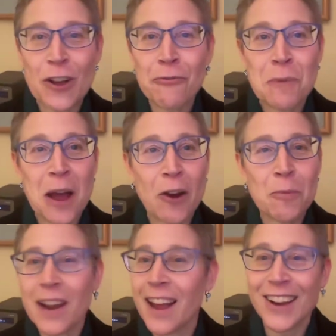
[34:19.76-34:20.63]
soft
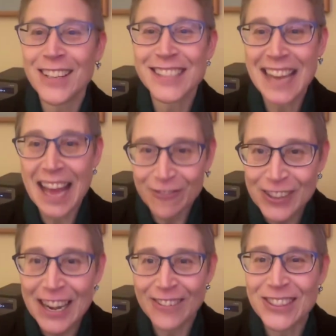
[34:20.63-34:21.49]
power, but I honestly
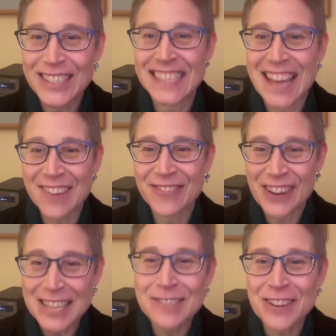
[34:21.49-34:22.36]
have never seen that
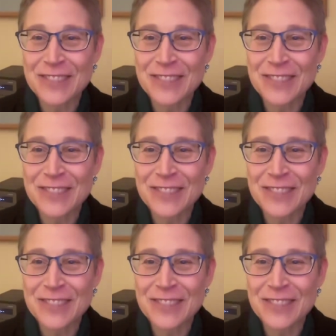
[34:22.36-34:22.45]
phrase